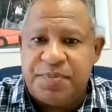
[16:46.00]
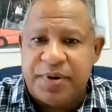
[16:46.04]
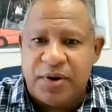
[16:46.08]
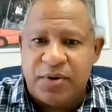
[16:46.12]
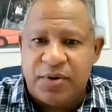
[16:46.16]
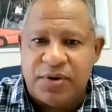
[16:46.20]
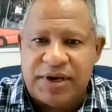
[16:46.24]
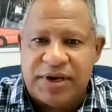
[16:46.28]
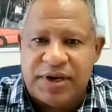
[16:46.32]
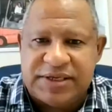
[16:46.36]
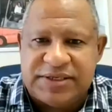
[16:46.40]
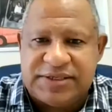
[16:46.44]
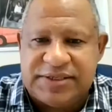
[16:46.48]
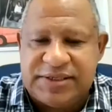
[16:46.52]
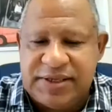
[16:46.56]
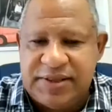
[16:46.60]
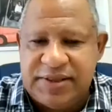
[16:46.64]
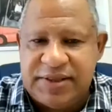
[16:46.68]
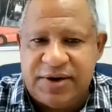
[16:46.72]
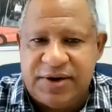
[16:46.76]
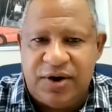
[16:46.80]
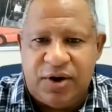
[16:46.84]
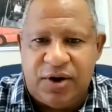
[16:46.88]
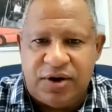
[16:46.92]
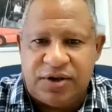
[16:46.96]
progress in
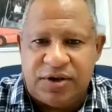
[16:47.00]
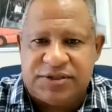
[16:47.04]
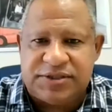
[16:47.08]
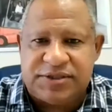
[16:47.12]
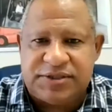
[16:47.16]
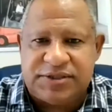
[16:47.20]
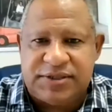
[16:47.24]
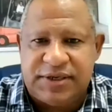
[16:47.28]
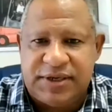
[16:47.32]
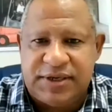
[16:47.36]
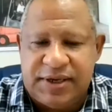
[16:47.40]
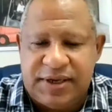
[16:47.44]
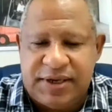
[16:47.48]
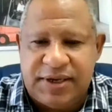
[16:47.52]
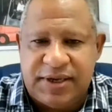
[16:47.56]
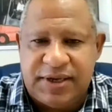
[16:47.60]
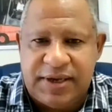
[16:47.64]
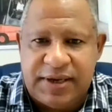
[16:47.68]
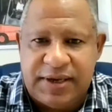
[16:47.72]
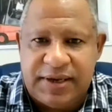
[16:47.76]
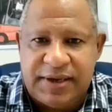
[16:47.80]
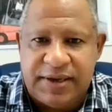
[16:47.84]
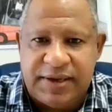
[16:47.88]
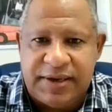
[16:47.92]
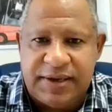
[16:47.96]
the last
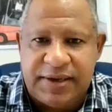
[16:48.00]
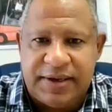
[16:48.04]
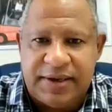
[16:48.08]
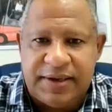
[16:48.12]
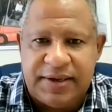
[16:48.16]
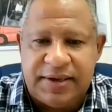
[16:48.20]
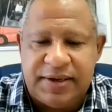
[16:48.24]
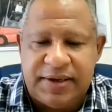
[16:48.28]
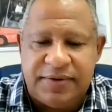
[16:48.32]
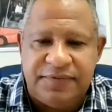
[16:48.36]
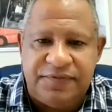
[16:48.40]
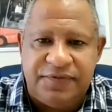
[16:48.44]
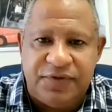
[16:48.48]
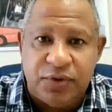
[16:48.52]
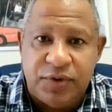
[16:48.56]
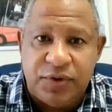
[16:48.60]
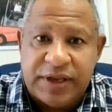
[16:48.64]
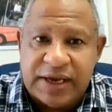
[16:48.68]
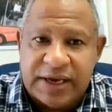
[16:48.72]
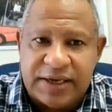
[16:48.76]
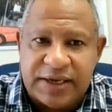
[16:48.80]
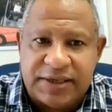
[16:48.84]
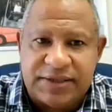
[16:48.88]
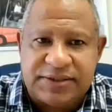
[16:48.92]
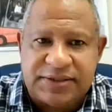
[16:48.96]
few
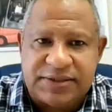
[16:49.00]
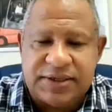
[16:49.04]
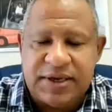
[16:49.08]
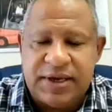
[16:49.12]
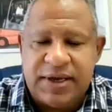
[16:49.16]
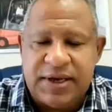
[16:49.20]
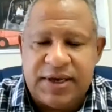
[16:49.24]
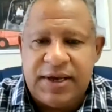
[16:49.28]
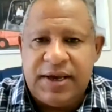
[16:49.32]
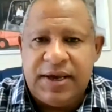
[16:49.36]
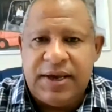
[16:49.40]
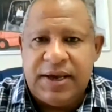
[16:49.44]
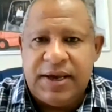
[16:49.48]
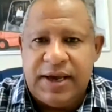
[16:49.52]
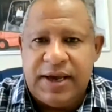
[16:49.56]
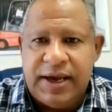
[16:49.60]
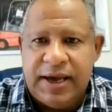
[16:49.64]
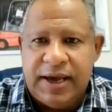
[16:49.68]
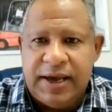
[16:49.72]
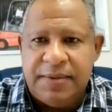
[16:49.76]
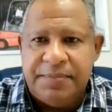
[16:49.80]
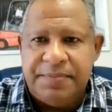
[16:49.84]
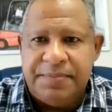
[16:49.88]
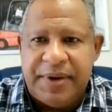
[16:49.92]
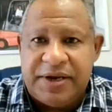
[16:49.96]
years,
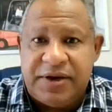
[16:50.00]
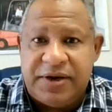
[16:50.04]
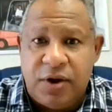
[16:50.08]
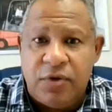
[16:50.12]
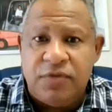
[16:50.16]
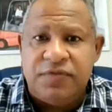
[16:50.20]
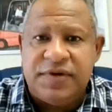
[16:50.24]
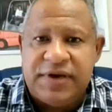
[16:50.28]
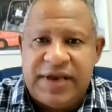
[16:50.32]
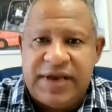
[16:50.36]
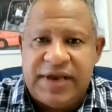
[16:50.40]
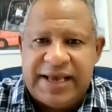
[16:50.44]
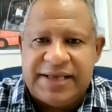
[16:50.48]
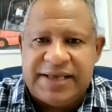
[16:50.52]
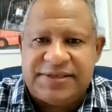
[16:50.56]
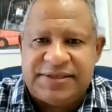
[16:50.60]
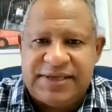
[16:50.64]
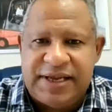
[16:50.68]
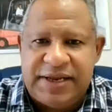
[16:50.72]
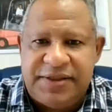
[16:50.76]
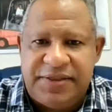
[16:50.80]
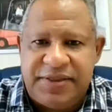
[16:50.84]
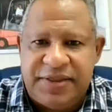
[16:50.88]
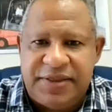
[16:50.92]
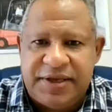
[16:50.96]
but COVID has
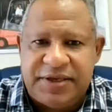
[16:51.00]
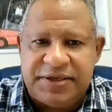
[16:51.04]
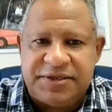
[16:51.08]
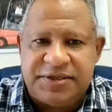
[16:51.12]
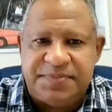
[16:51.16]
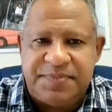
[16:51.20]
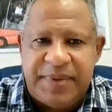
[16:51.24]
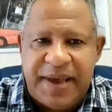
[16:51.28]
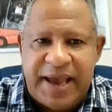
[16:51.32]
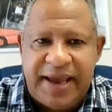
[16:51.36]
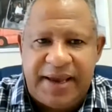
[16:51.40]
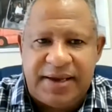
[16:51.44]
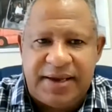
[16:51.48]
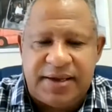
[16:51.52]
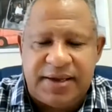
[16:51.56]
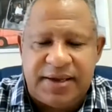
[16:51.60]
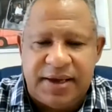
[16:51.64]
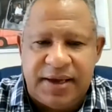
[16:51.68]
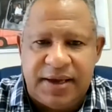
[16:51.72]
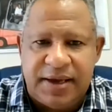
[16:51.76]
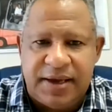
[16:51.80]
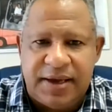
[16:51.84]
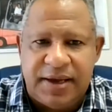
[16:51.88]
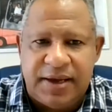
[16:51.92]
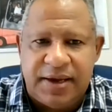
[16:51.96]
set things back
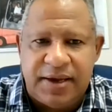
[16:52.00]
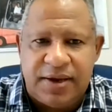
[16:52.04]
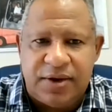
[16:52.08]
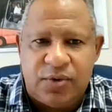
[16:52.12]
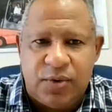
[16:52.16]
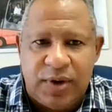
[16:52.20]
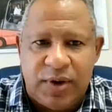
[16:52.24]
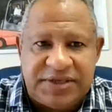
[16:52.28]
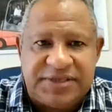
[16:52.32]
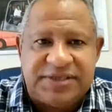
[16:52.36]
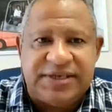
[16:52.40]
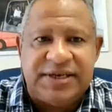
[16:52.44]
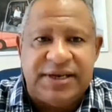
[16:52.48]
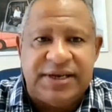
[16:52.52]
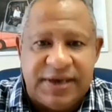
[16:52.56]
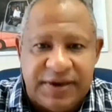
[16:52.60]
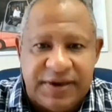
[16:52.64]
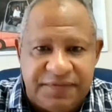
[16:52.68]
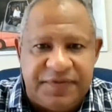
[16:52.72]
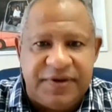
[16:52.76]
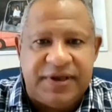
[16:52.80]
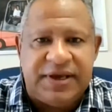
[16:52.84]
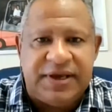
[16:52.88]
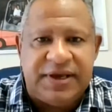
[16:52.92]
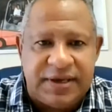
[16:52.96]
quite
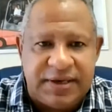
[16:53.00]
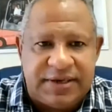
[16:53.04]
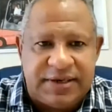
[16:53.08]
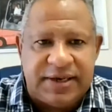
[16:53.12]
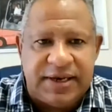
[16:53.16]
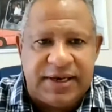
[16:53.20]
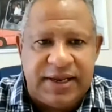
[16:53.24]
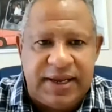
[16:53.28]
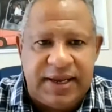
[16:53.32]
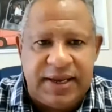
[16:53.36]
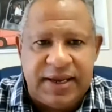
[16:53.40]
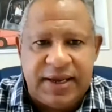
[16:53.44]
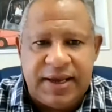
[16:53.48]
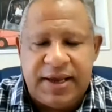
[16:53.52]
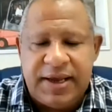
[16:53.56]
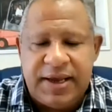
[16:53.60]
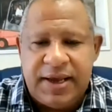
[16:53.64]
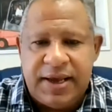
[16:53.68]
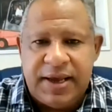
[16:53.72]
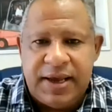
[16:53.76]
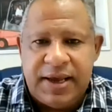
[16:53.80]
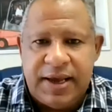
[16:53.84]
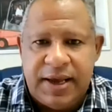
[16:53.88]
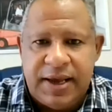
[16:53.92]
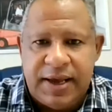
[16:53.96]
significantly.
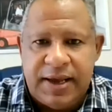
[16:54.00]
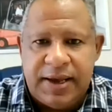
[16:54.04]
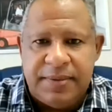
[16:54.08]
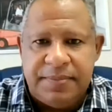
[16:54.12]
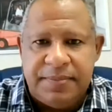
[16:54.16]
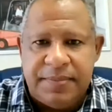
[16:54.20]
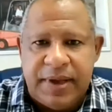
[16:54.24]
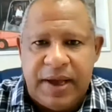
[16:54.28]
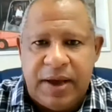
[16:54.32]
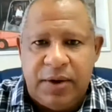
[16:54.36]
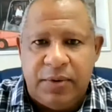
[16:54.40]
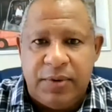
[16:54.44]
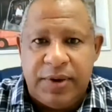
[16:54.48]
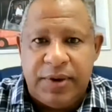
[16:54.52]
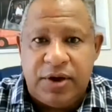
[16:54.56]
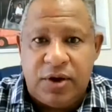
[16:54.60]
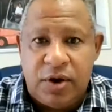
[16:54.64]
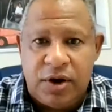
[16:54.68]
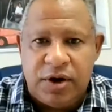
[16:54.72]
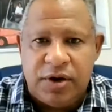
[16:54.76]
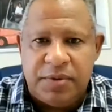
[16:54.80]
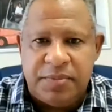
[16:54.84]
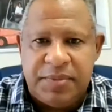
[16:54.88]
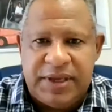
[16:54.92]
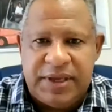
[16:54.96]
Our
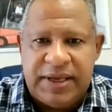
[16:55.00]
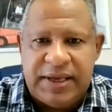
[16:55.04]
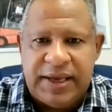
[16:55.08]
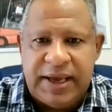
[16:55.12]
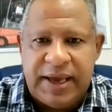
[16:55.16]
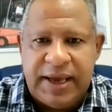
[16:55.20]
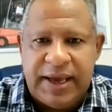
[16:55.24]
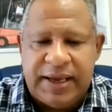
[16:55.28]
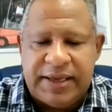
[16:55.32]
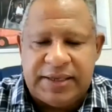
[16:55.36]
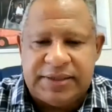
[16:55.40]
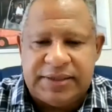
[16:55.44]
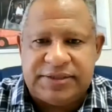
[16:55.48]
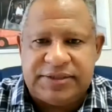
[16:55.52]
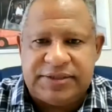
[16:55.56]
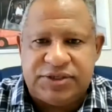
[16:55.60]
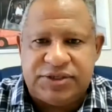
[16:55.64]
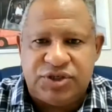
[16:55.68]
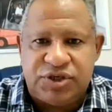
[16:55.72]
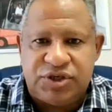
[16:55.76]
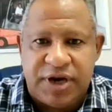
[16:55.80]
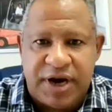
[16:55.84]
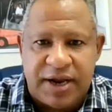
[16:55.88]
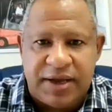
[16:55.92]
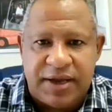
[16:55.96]
economy has
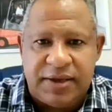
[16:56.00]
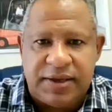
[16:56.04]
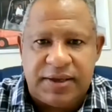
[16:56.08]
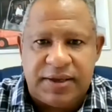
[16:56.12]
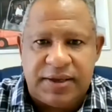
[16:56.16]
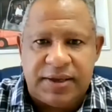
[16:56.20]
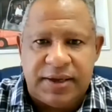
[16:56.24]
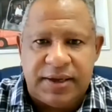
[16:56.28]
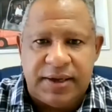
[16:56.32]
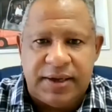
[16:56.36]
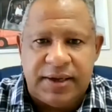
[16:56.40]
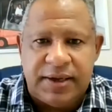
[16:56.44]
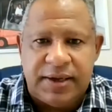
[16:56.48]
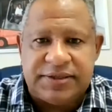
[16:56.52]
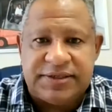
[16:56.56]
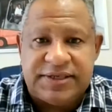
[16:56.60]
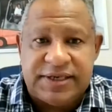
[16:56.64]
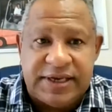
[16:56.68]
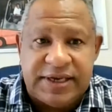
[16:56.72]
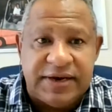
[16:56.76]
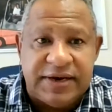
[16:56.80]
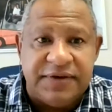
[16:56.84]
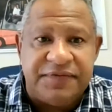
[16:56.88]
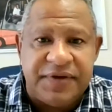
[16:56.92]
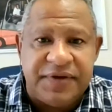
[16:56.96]
shrunk
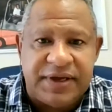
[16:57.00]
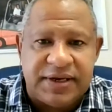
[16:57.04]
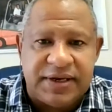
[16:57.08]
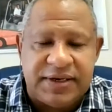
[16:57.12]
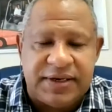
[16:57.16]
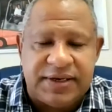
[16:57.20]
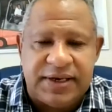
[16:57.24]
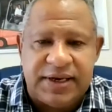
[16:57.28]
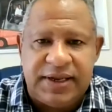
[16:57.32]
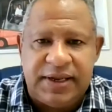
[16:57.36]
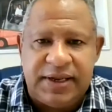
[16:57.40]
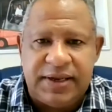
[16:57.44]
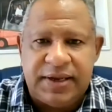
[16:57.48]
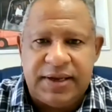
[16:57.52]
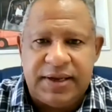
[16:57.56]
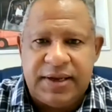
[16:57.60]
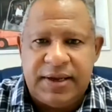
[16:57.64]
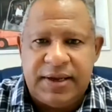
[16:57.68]
significantly.